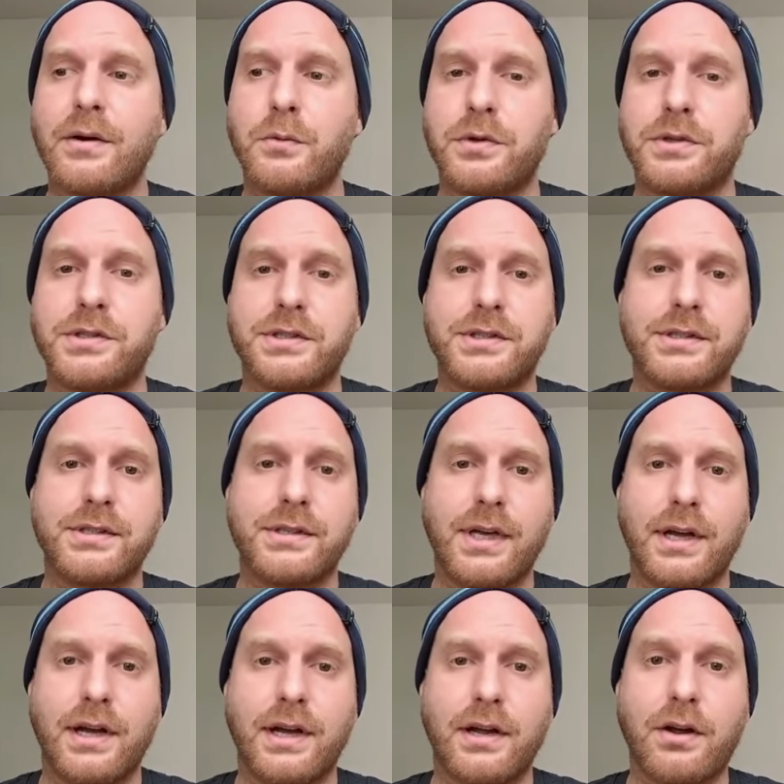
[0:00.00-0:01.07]
which is
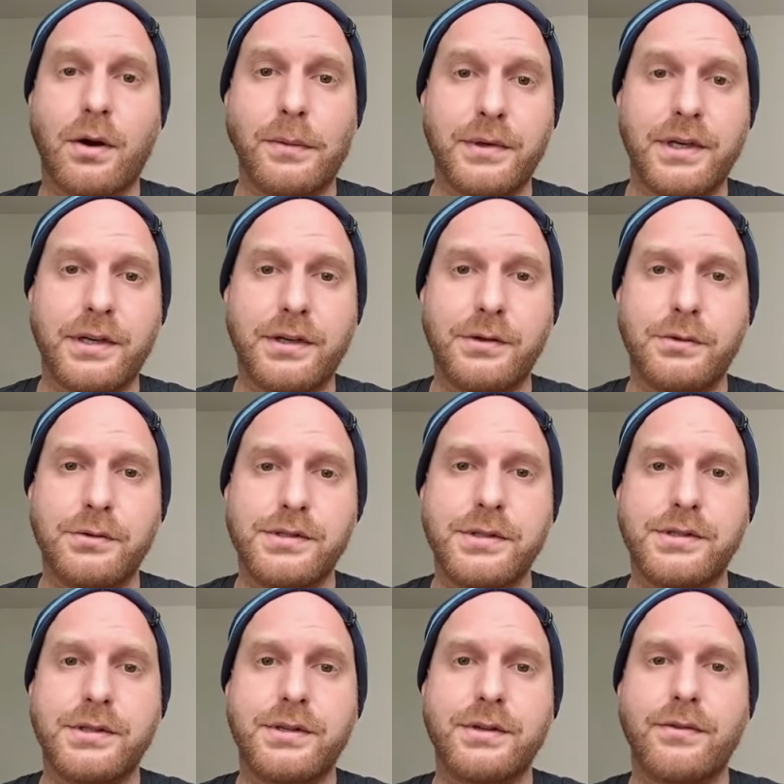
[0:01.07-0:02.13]
commonly
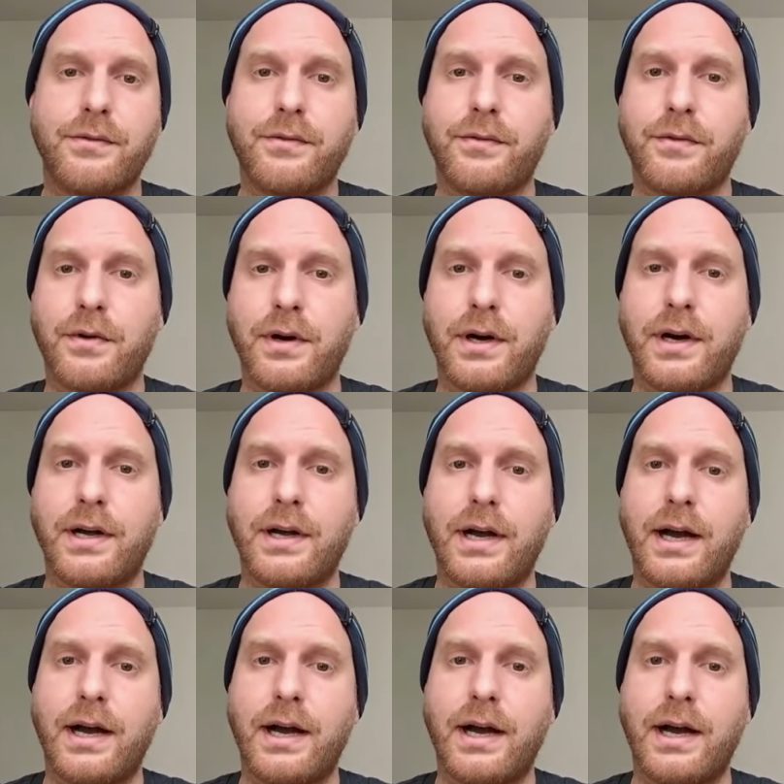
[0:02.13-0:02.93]
used for